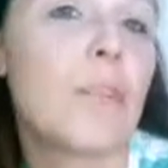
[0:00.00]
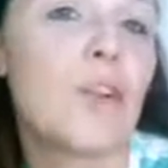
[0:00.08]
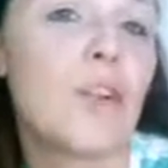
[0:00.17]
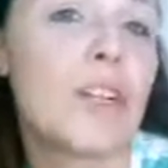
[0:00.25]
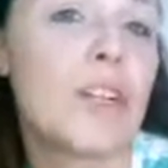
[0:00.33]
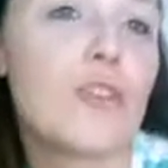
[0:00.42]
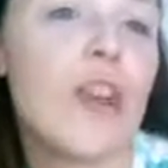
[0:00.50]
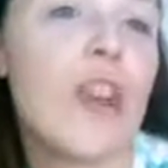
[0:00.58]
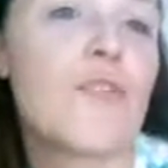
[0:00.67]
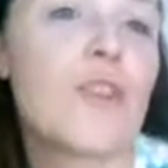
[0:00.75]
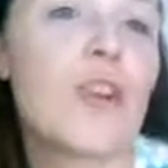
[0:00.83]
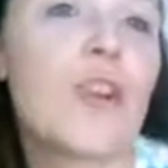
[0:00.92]
going to try
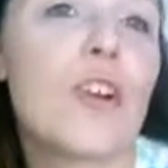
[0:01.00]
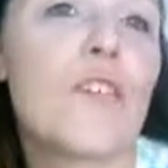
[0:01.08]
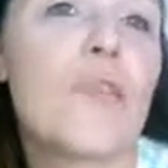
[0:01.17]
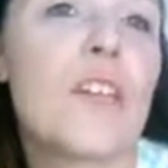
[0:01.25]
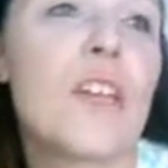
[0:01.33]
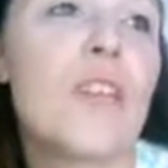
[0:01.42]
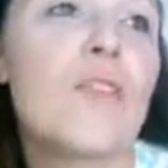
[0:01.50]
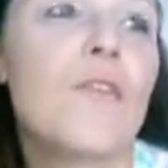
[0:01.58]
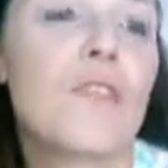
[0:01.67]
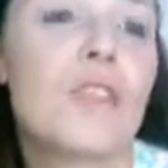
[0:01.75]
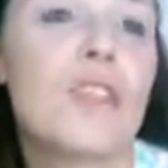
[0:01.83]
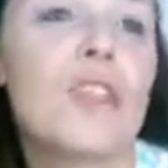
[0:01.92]
and record a video
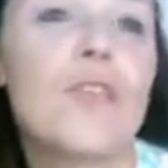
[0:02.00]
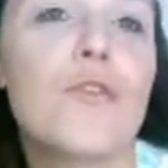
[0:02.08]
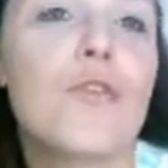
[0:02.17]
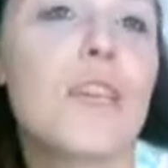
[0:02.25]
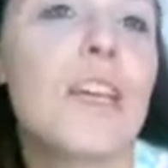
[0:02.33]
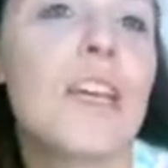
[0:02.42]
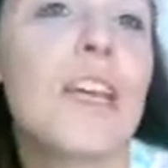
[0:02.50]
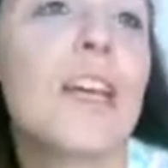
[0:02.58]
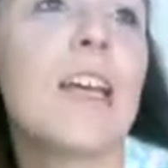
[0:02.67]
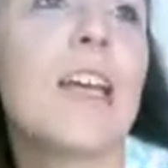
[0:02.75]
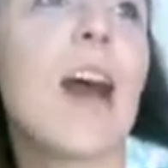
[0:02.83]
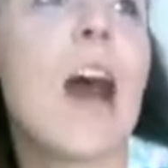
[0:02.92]
for Tuesday.